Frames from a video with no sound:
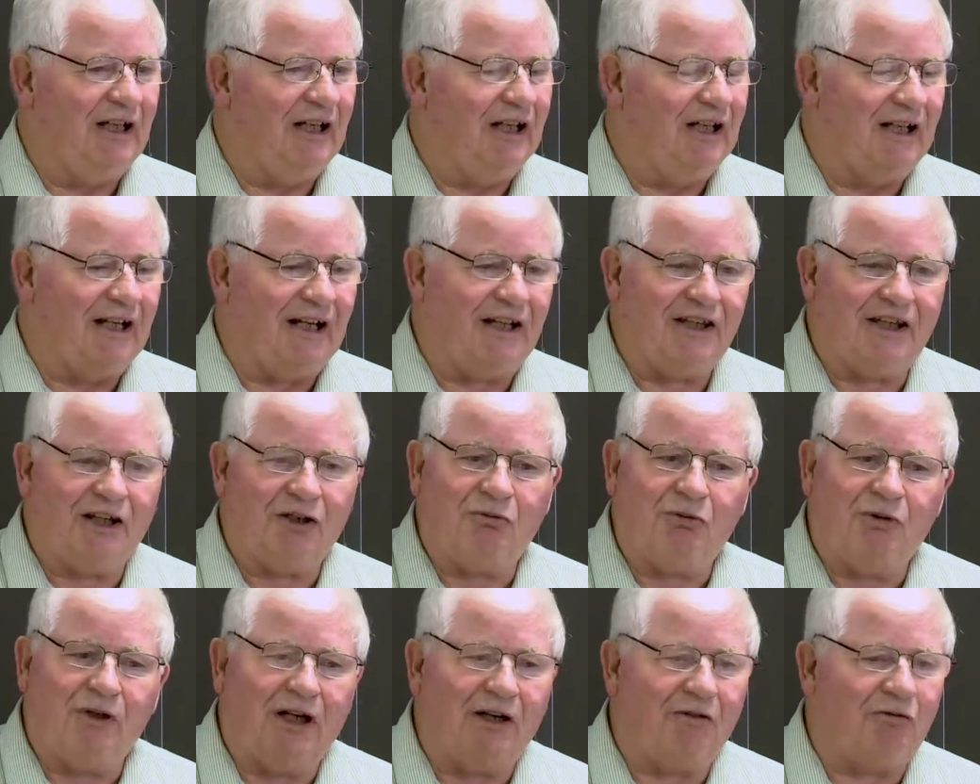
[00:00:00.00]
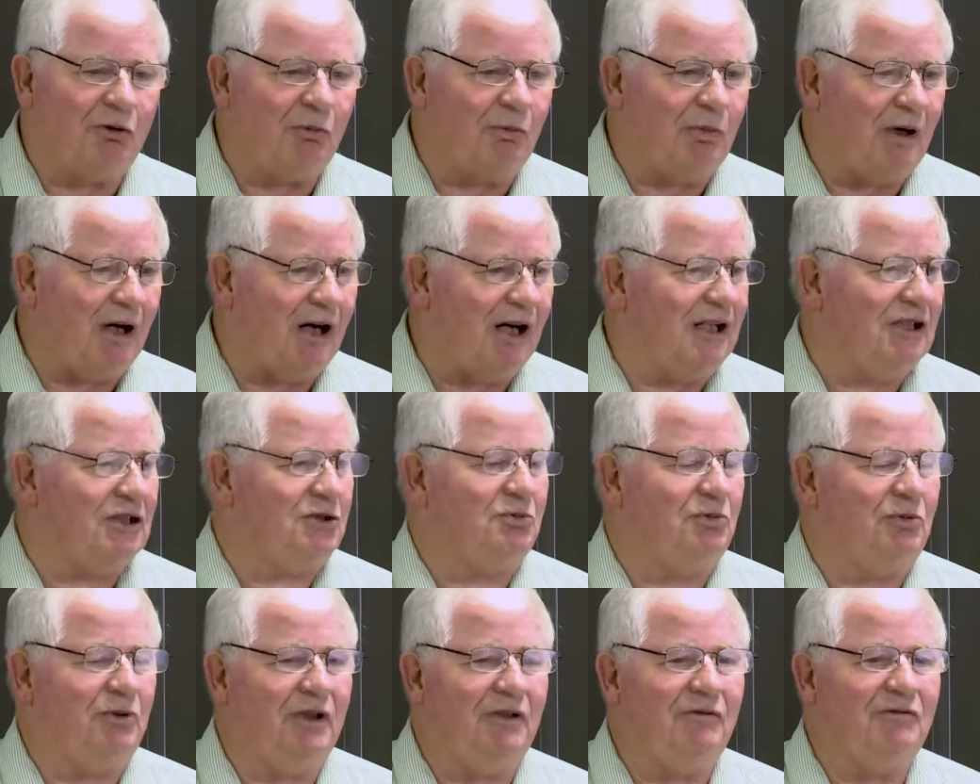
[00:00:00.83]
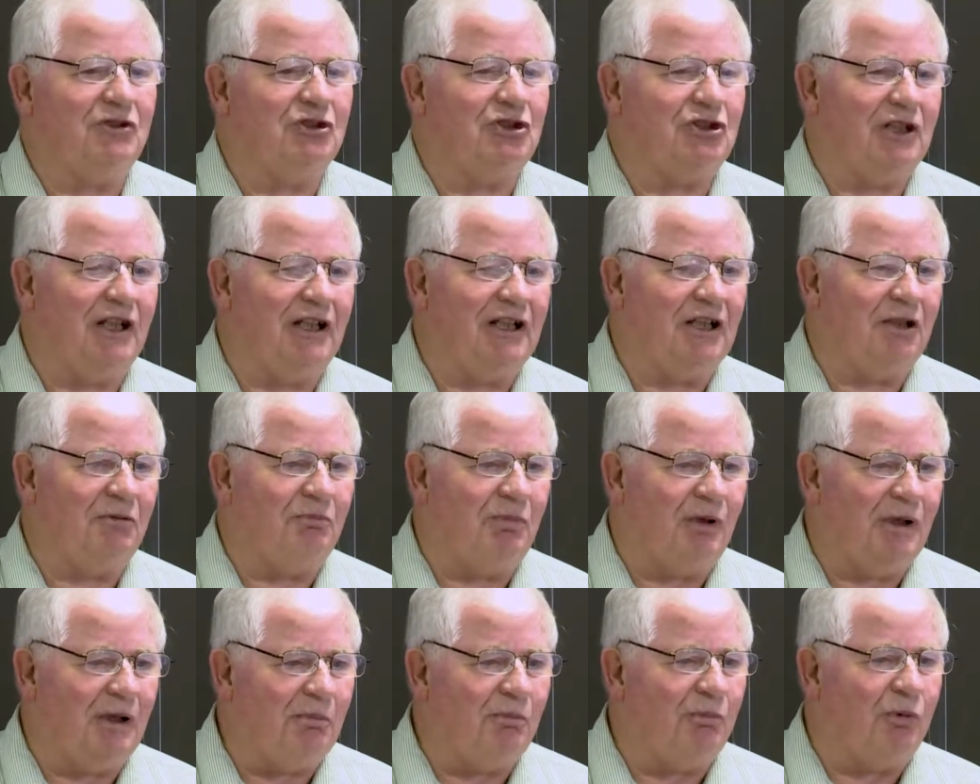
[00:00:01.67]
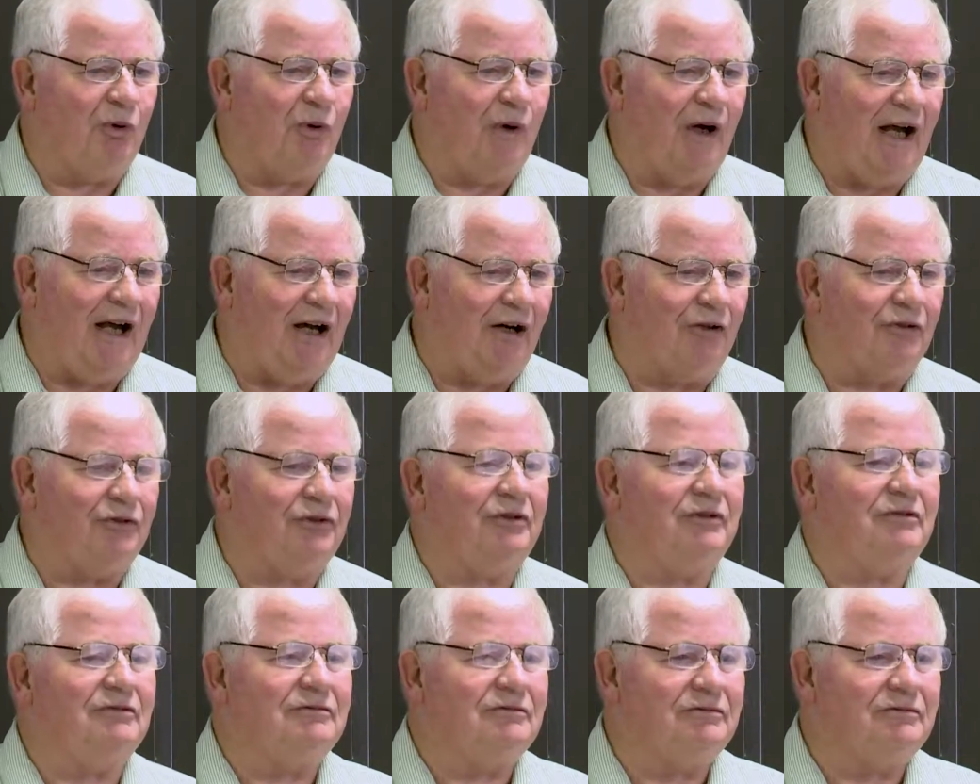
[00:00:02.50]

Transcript: and I think whenever possible, even sending people out